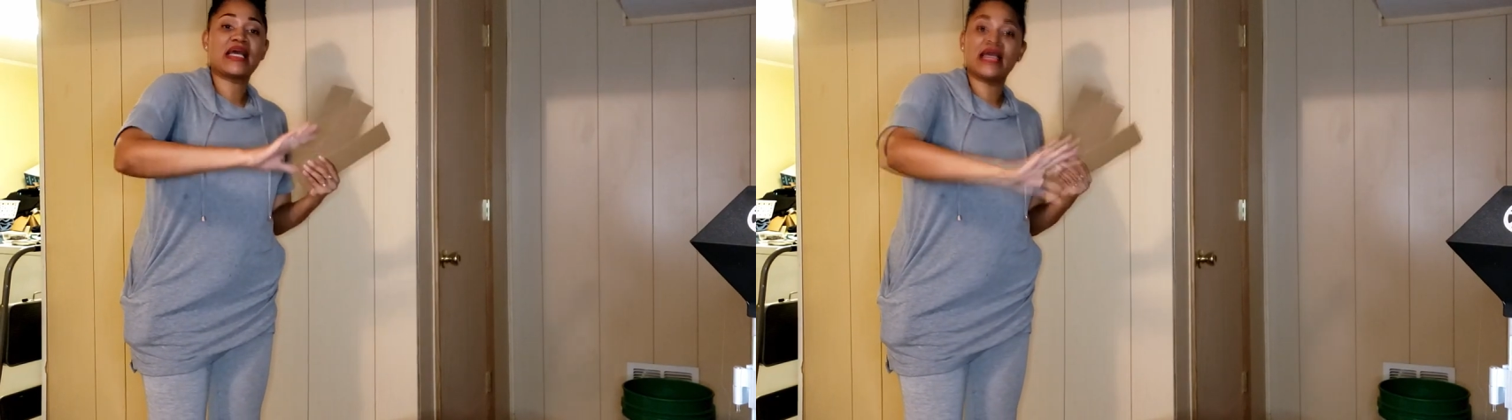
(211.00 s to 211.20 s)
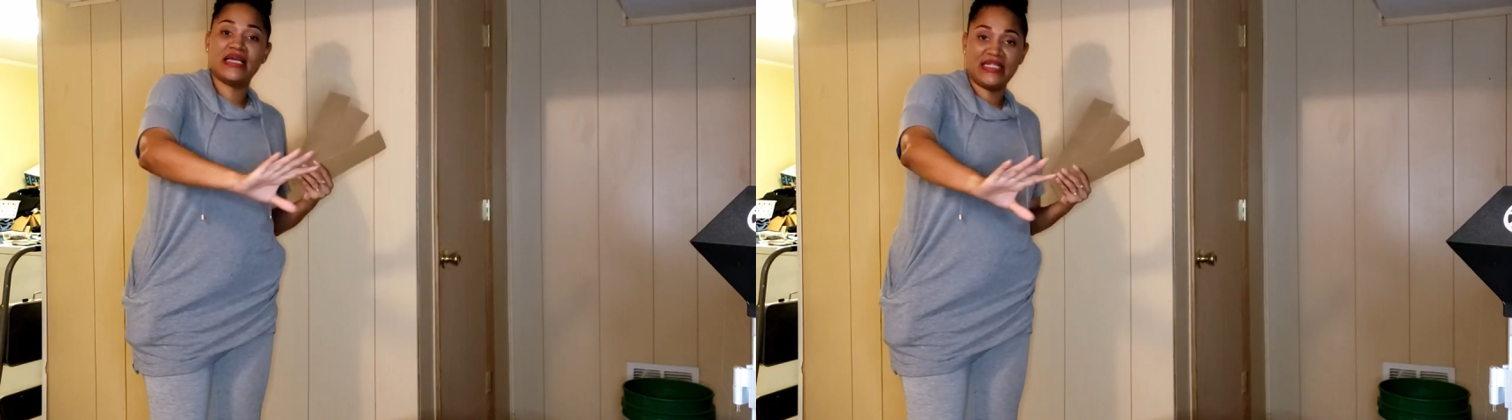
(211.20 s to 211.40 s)

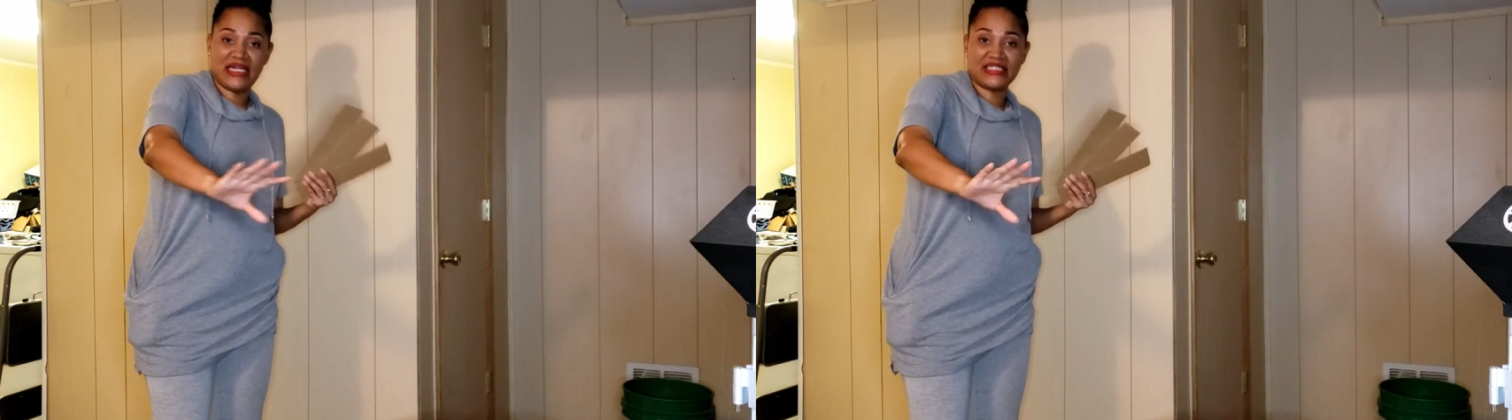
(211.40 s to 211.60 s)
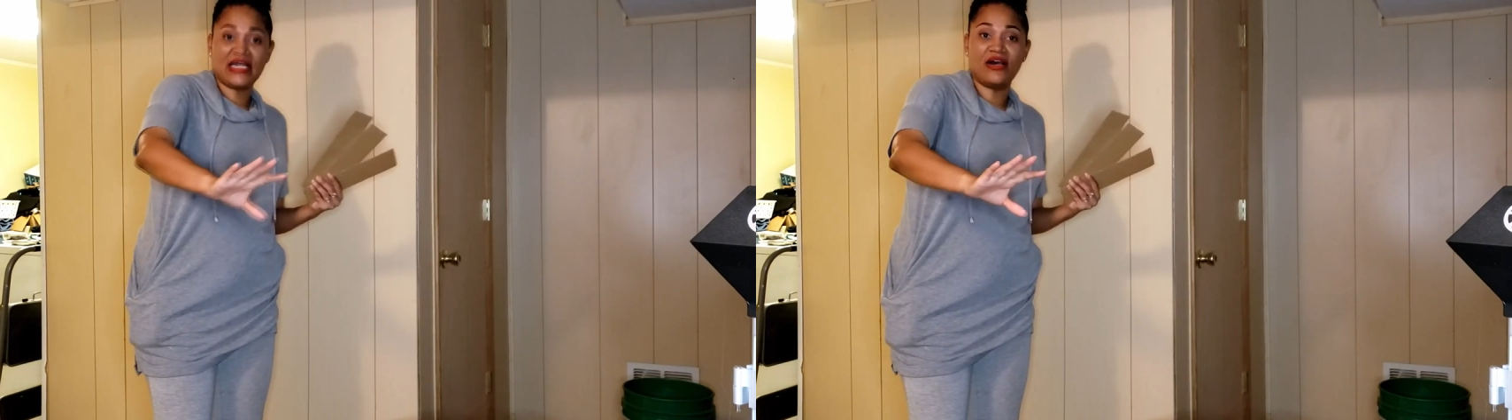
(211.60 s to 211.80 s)
and
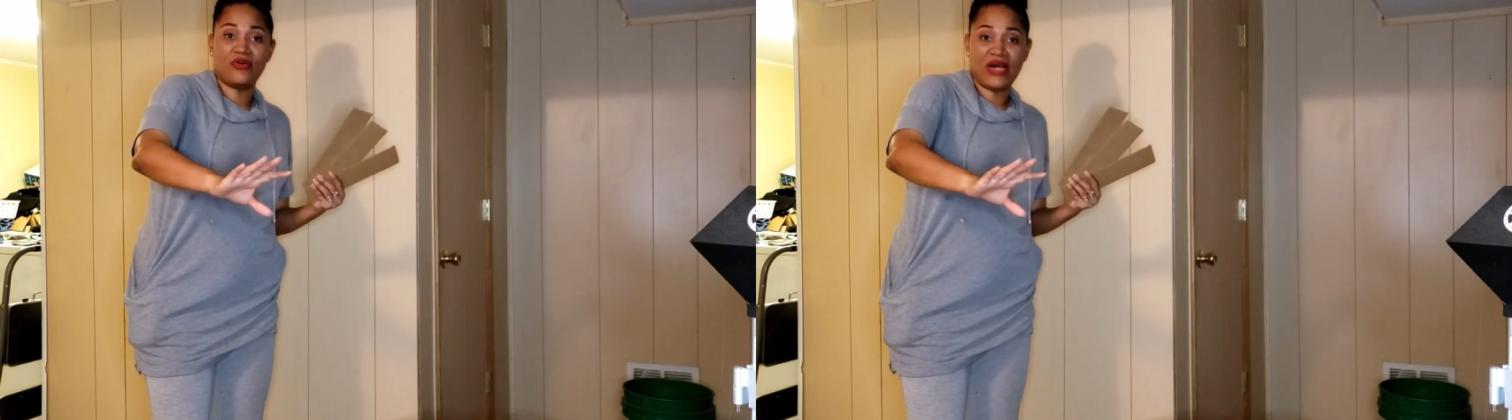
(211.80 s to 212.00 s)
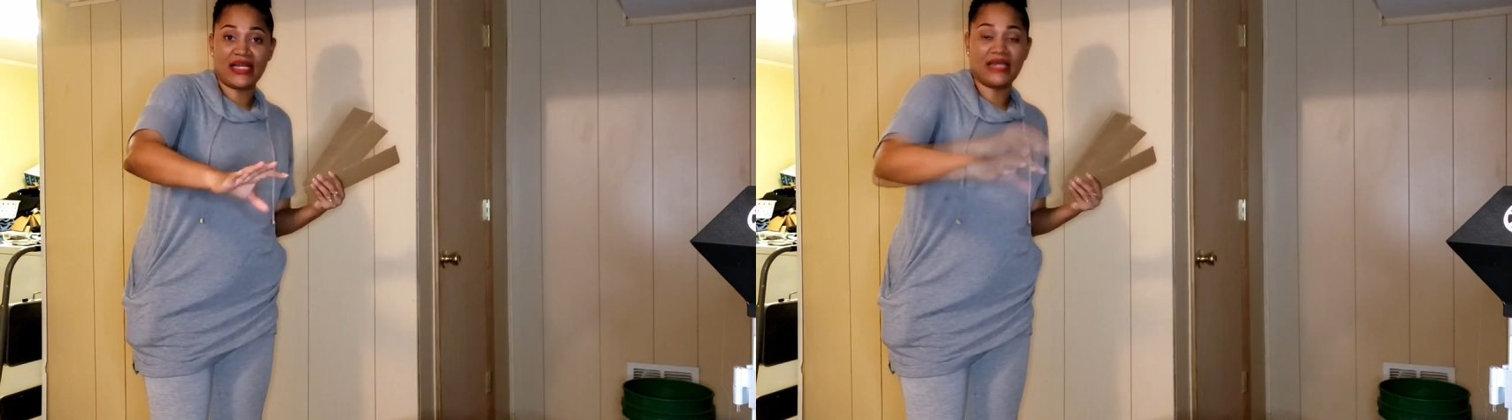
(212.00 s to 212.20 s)
that's how
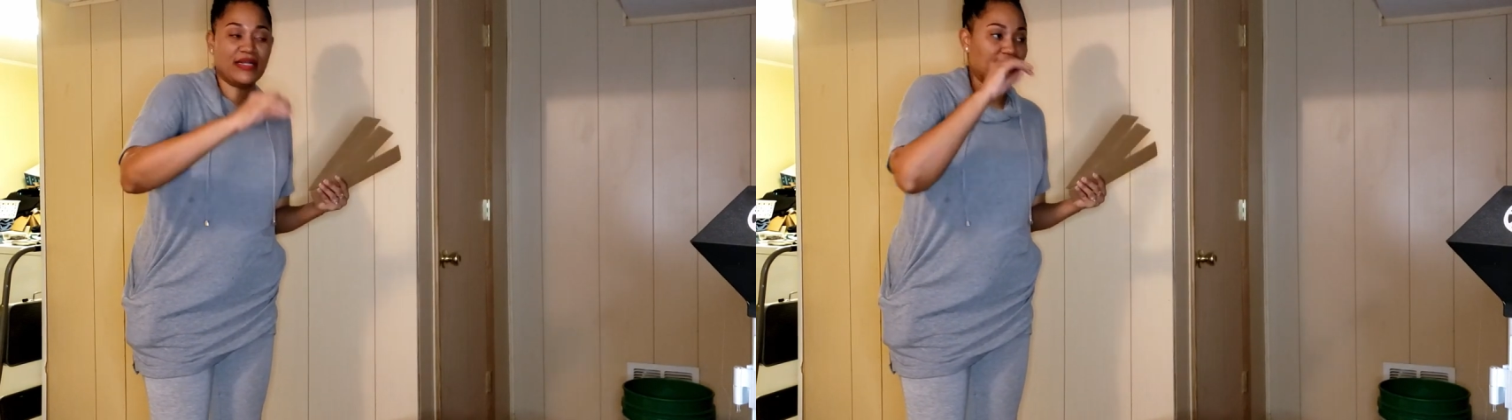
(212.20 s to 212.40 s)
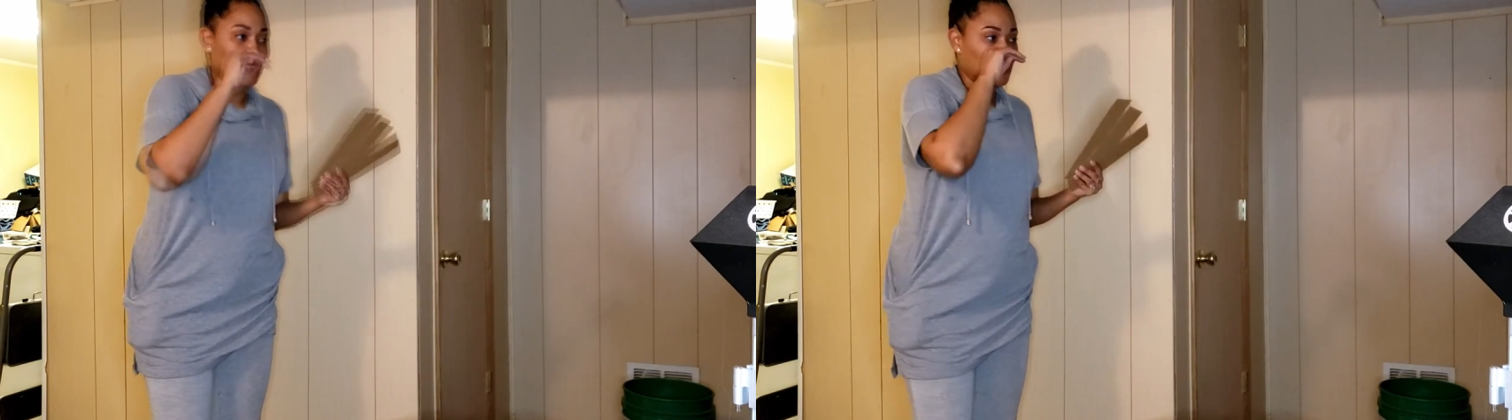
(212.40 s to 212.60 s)
I kind
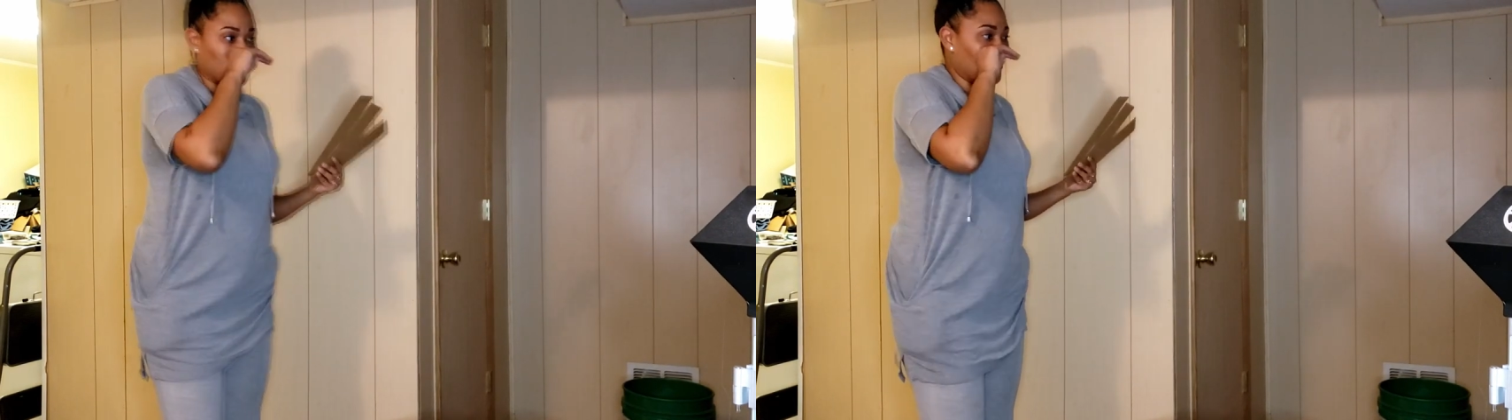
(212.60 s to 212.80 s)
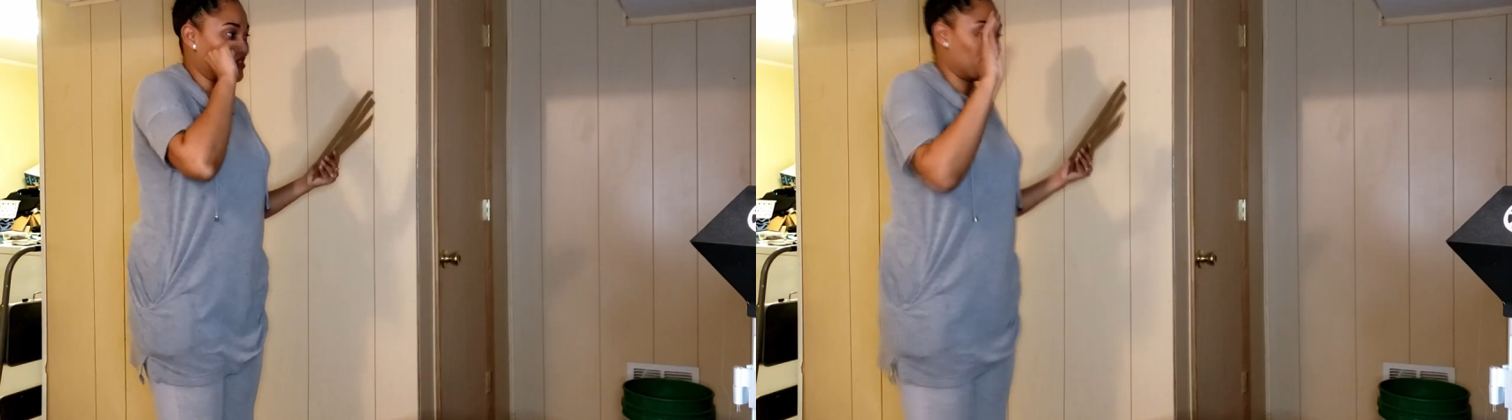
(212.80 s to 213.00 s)
of got started.